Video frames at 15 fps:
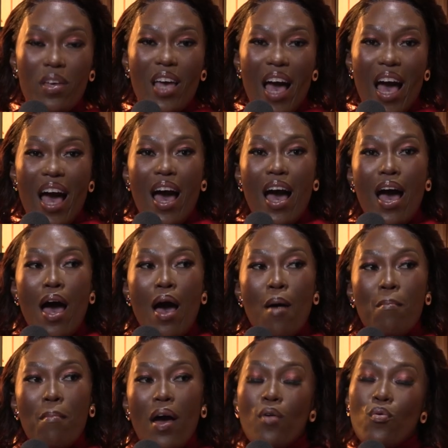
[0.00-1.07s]
me,
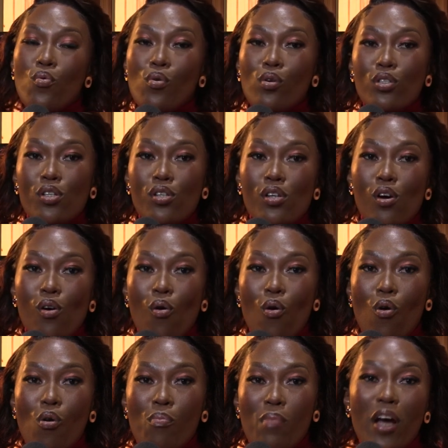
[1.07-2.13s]
my route
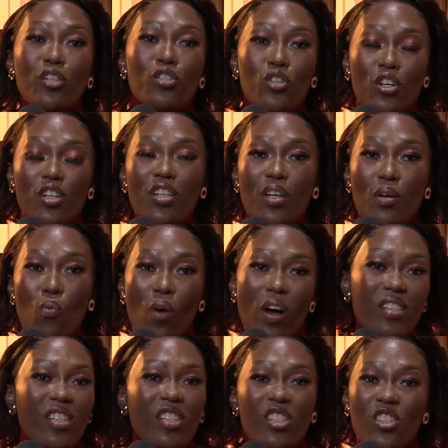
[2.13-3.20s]
or my journey
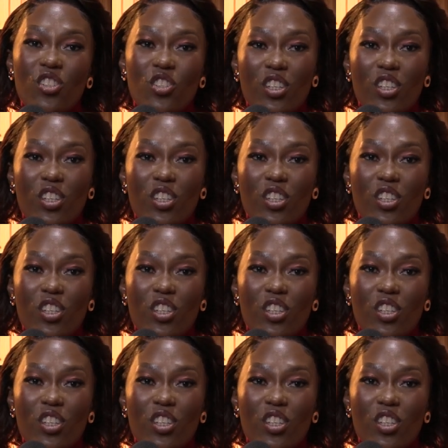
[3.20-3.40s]
wasn't